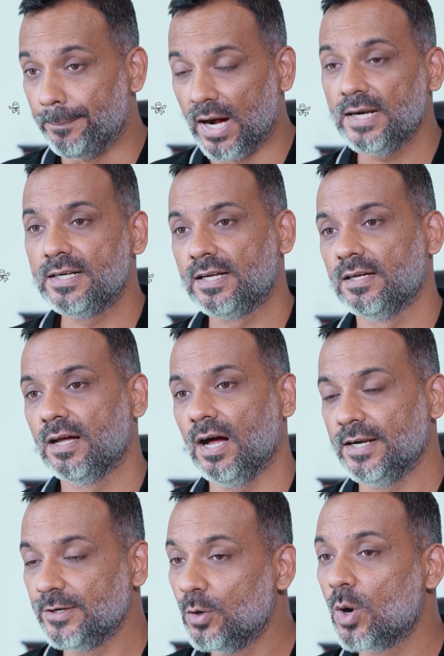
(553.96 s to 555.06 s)
But
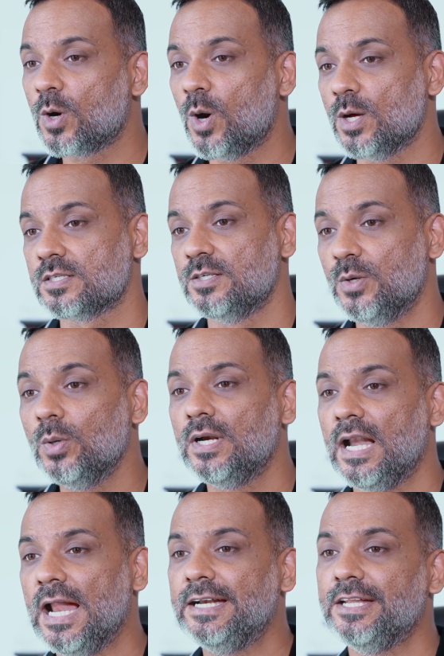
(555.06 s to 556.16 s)
at no cost,
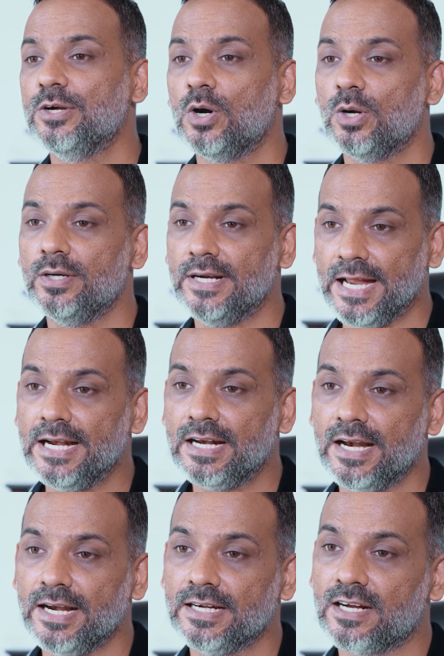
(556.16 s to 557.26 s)
don't let your day
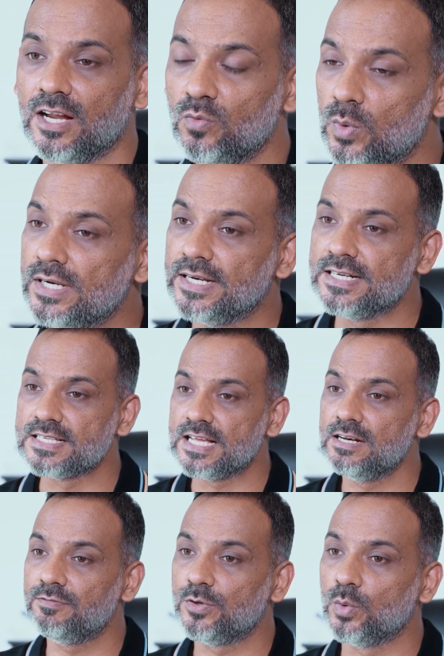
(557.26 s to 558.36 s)
trade convert
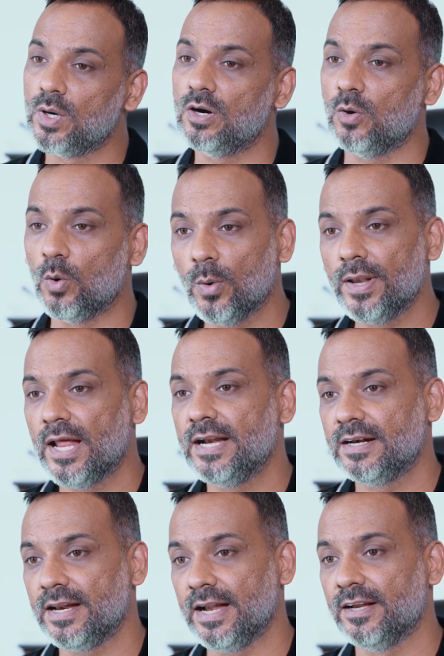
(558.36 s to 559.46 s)
itself to an
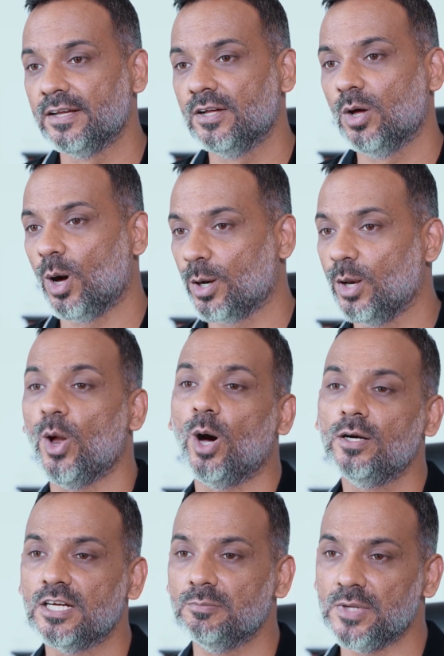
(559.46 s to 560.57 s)
overnight trade or a
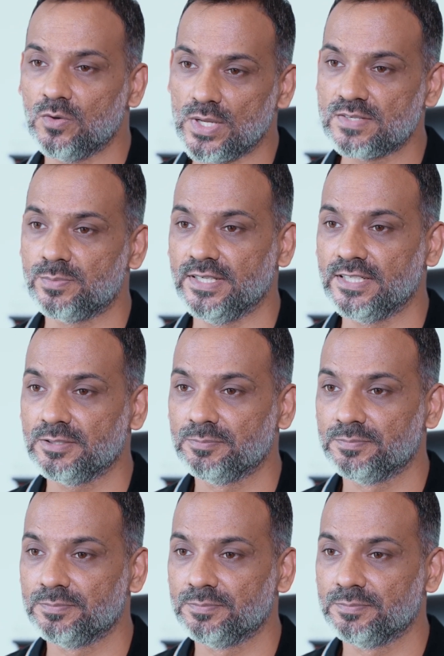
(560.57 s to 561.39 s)
long-term investment.